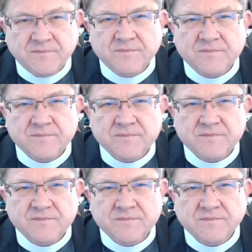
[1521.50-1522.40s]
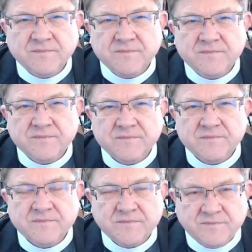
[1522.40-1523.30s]

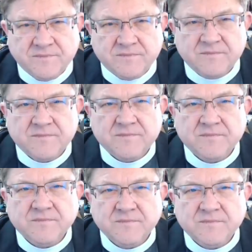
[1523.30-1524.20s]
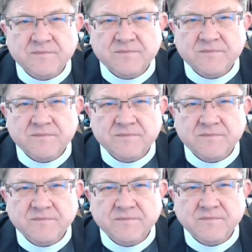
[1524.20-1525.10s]

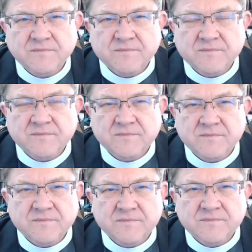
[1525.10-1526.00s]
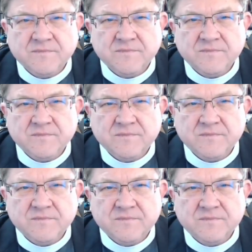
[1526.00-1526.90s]

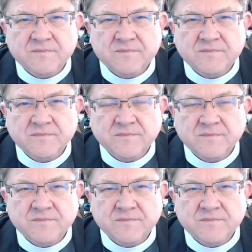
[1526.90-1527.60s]
This person isn't speaking.